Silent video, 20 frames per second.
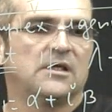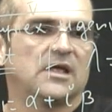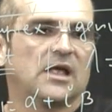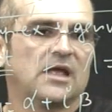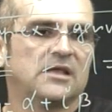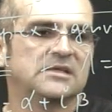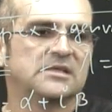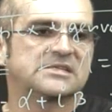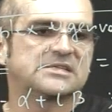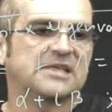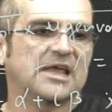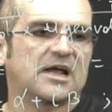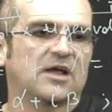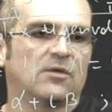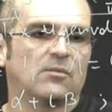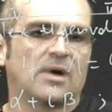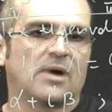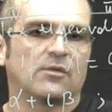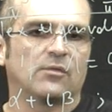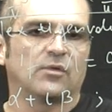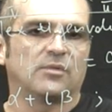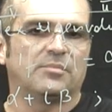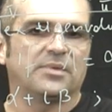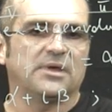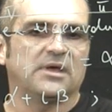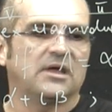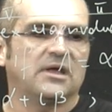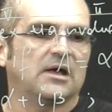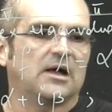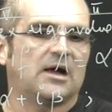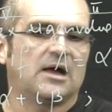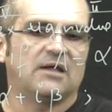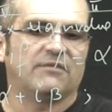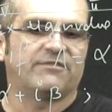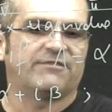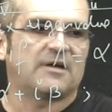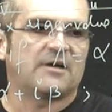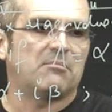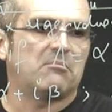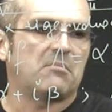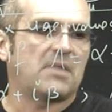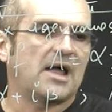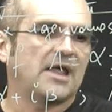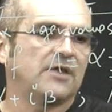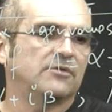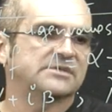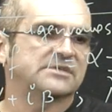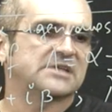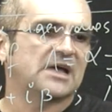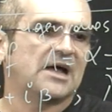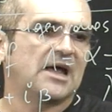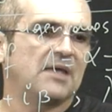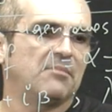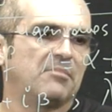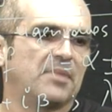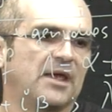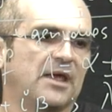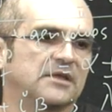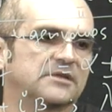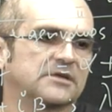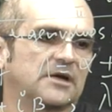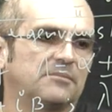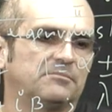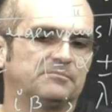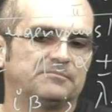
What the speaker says: and the second one will be alpha minus I beta.